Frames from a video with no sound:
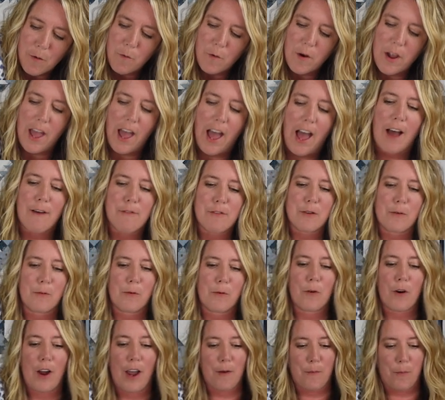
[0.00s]
we have some
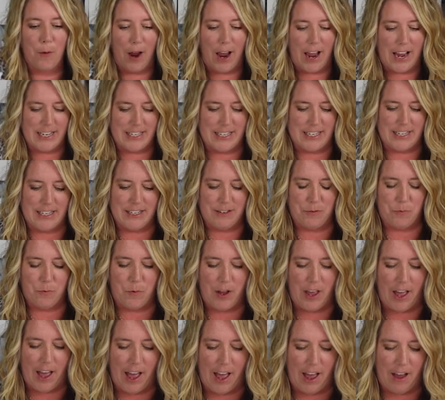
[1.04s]
great prizes. We
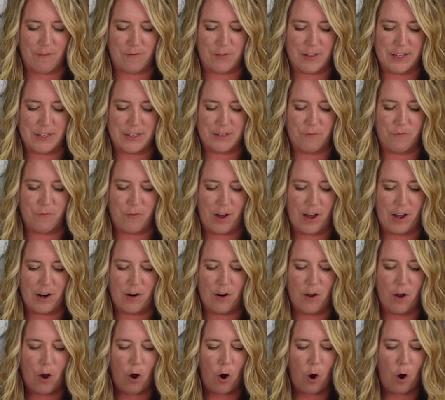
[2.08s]
have this fun